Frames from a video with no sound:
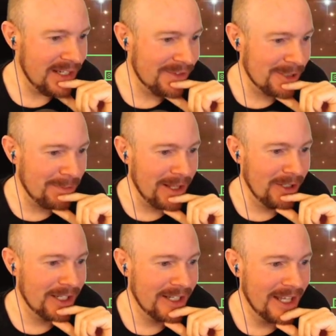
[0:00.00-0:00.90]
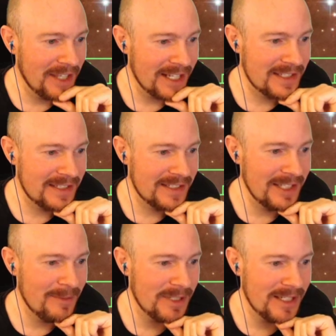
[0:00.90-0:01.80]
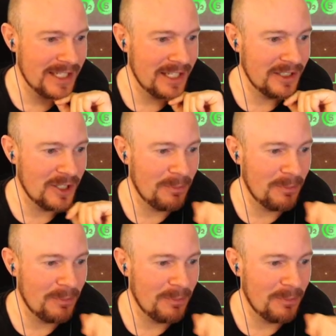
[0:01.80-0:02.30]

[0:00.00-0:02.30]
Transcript: of ship am I looking at? That seems insanely OP.